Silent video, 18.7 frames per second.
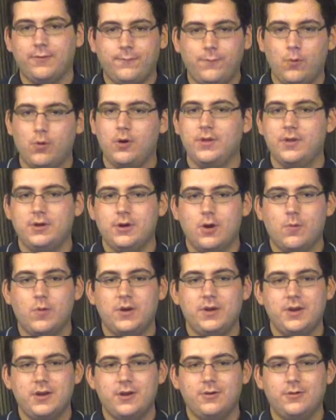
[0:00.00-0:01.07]
+4 that no
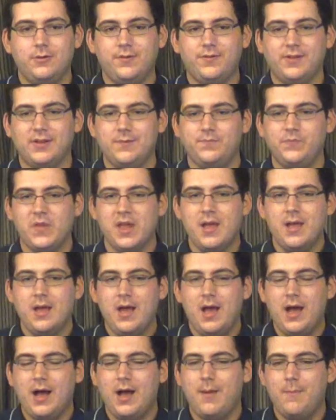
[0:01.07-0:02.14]
one knows,
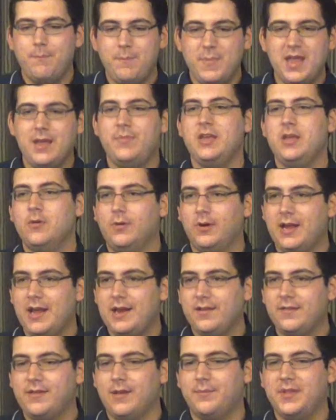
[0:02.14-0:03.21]
and maybe you were
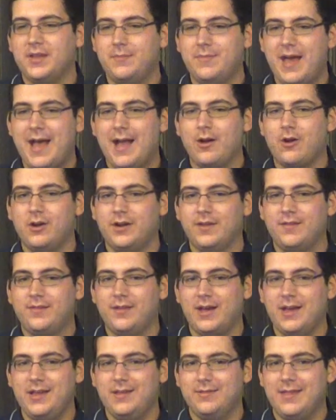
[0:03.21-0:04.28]
getting something back on a
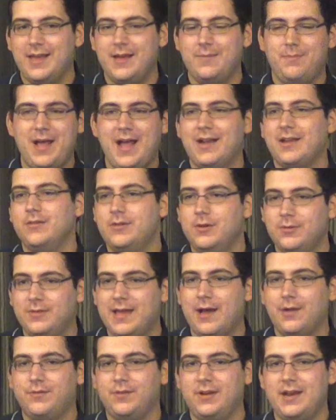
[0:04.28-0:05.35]
site that back in
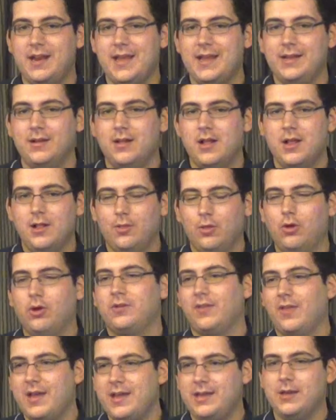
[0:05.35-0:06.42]
2008
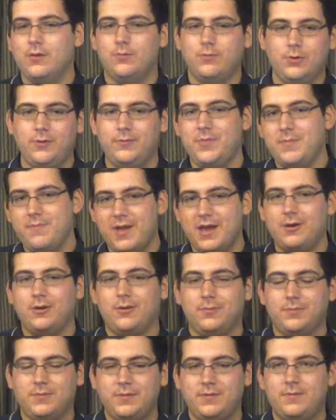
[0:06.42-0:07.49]
looked like it would have been better
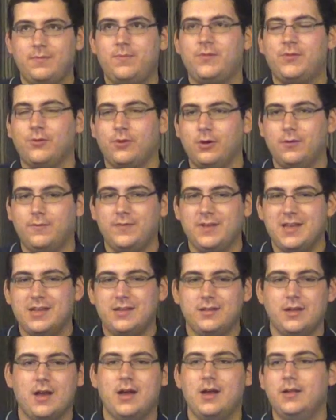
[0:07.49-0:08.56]
served in
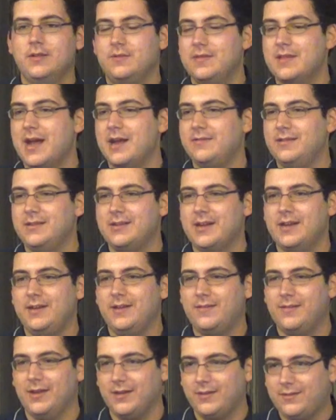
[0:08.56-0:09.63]

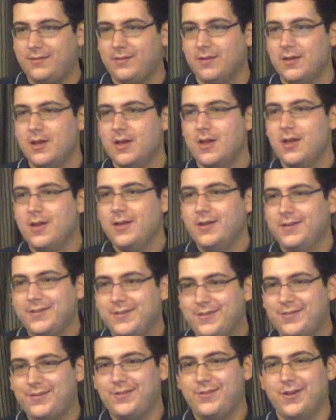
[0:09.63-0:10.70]
1996.
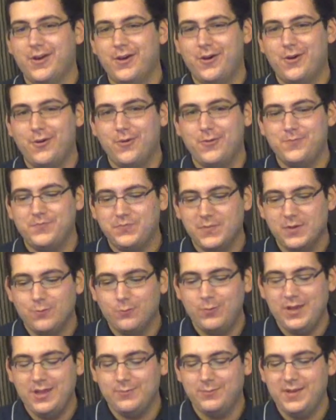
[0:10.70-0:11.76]
So
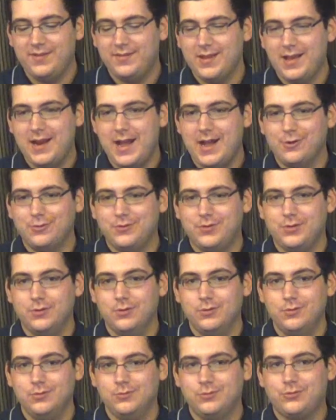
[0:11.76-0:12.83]
we set out
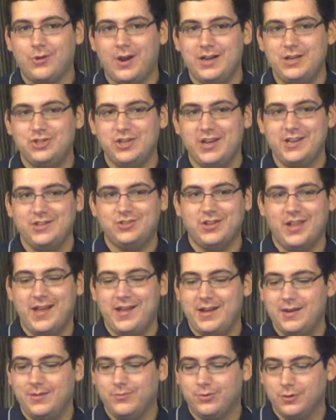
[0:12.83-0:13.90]
to try to change
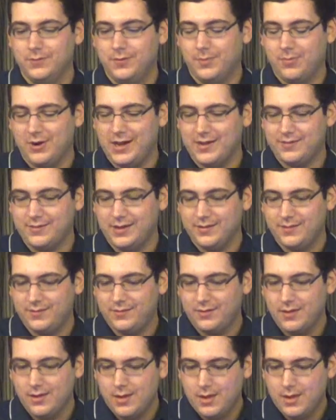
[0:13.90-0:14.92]
that and improve the process.